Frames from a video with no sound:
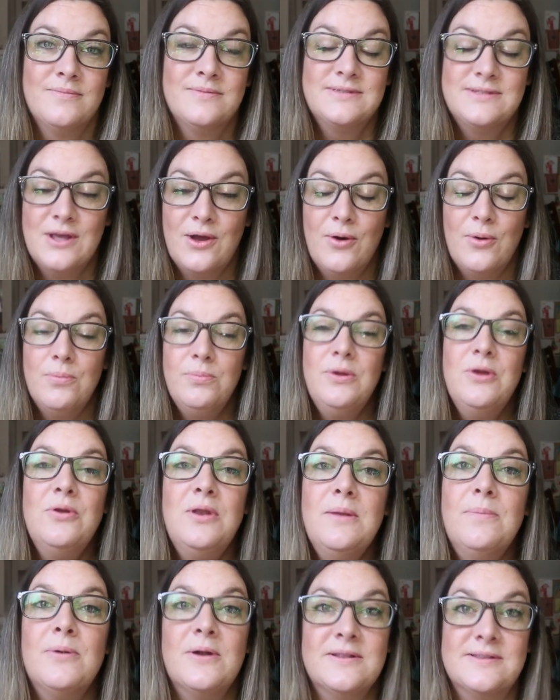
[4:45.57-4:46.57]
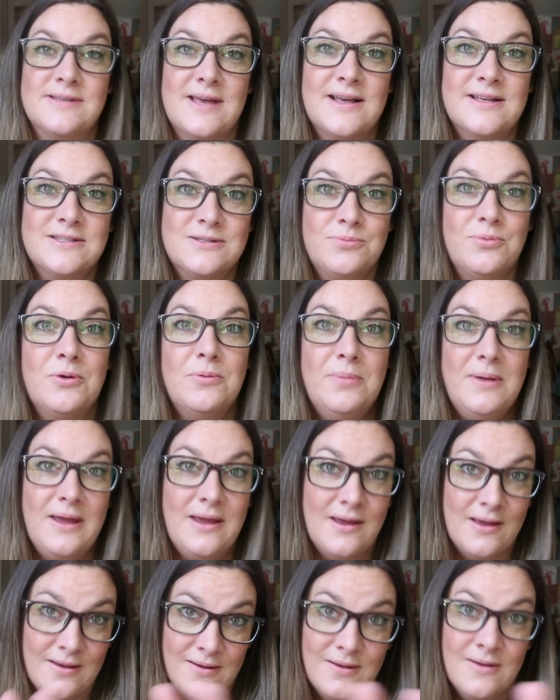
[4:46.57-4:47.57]
so beauty princess will
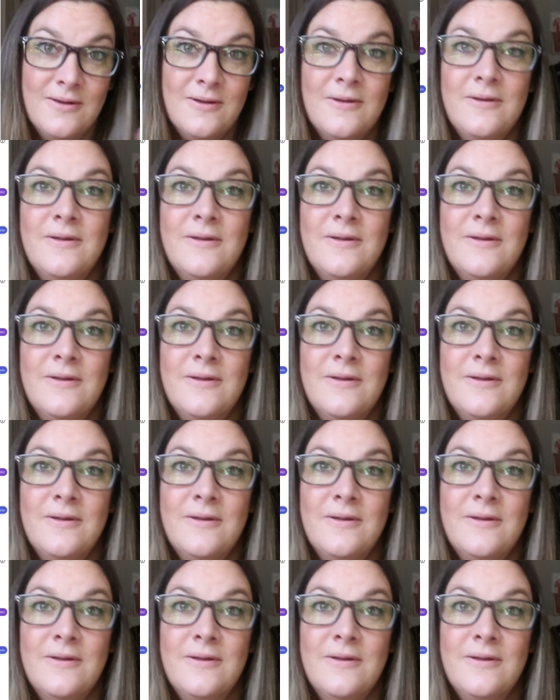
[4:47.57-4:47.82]
be